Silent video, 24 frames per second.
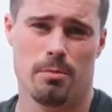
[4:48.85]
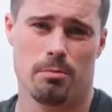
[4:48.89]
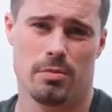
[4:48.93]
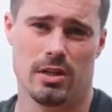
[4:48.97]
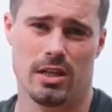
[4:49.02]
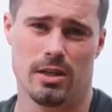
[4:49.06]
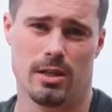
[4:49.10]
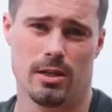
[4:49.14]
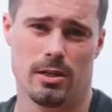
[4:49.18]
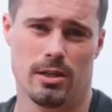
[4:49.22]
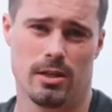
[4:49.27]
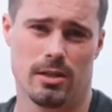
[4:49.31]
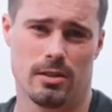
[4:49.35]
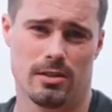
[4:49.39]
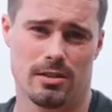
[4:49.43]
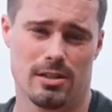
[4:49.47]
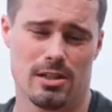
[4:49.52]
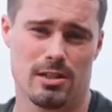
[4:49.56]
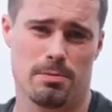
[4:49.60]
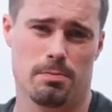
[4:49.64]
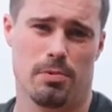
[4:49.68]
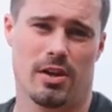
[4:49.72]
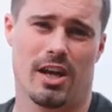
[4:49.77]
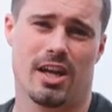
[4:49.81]
be
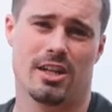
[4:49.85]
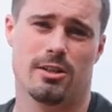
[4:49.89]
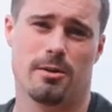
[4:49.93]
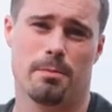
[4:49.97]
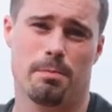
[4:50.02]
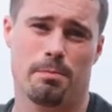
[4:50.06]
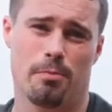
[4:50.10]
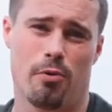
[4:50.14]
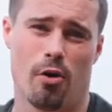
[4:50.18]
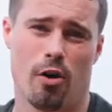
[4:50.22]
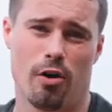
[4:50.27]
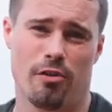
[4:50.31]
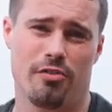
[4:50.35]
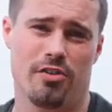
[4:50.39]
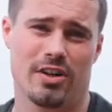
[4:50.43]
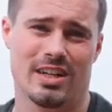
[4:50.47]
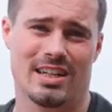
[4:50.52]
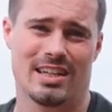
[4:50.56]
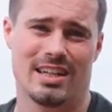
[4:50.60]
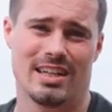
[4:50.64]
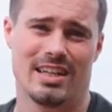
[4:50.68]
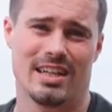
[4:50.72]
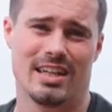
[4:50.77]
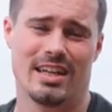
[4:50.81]
displayed
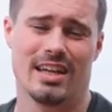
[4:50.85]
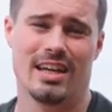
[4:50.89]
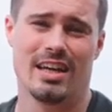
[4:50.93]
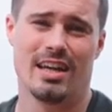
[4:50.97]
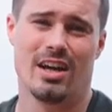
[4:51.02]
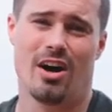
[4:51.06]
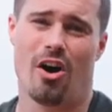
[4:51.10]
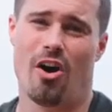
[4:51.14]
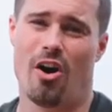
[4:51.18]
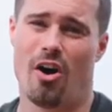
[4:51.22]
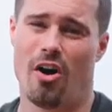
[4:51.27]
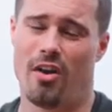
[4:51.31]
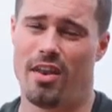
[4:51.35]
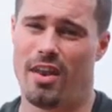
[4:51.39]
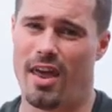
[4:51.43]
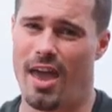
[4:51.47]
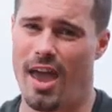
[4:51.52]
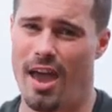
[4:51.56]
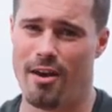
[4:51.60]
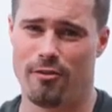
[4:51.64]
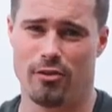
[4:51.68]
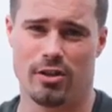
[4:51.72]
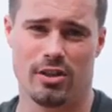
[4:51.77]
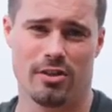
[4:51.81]
perfectly on
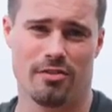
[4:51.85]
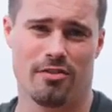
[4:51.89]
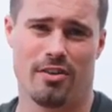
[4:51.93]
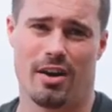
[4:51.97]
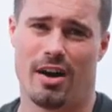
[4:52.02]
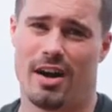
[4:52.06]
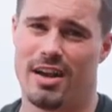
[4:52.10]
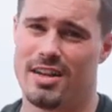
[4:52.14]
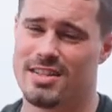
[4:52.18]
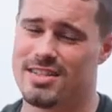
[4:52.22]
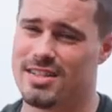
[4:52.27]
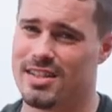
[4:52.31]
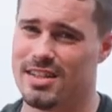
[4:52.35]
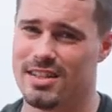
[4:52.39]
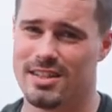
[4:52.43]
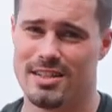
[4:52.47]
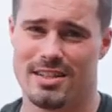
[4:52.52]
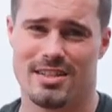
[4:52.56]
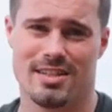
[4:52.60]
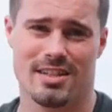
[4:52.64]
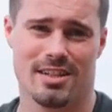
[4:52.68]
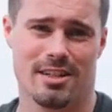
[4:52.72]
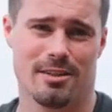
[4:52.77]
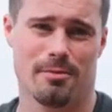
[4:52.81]
every device, in
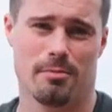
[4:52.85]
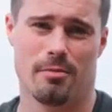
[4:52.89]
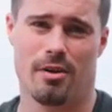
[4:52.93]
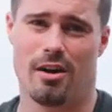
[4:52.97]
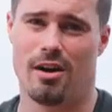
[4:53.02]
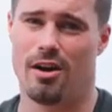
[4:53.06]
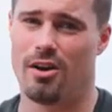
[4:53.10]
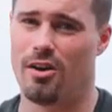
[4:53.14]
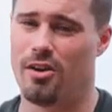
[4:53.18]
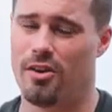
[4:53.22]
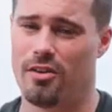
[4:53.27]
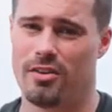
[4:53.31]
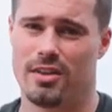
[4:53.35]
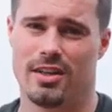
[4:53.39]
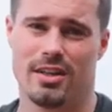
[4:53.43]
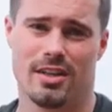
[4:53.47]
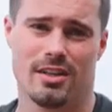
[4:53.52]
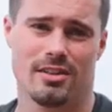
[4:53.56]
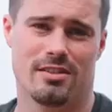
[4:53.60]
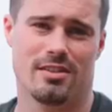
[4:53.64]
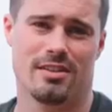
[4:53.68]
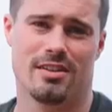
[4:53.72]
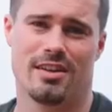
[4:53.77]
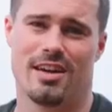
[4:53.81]
the cinema, on the
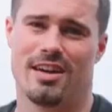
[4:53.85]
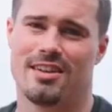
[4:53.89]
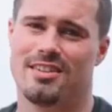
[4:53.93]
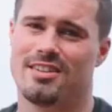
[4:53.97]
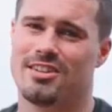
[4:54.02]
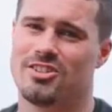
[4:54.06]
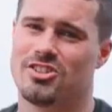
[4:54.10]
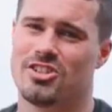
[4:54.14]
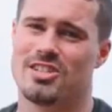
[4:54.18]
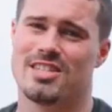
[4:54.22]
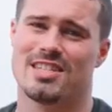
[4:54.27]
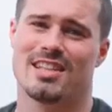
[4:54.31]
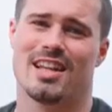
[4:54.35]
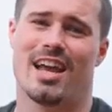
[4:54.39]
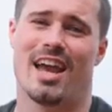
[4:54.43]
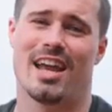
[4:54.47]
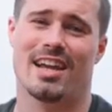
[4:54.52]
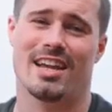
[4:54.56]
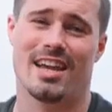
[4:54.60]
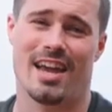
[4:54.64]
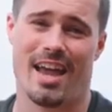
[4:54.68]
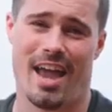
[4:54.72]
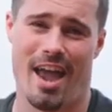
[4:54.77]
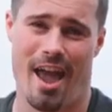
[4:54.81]
internet, just
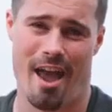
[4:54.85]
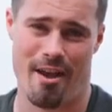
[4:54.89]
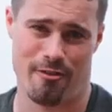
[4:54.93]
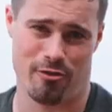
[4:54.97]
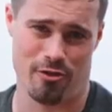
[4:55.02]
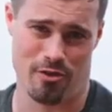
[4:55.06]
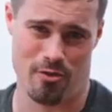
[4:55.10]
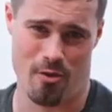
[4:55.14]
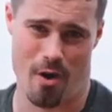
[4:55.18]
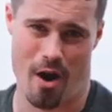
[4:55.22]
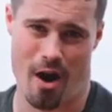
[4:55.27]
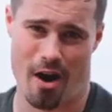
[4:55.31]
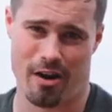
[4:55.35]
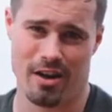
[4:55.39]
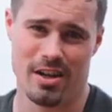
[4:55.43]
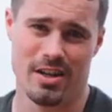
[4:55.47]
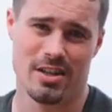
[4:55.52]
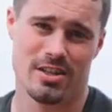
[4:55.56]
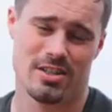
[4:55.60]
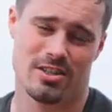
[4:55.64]
like everywhere.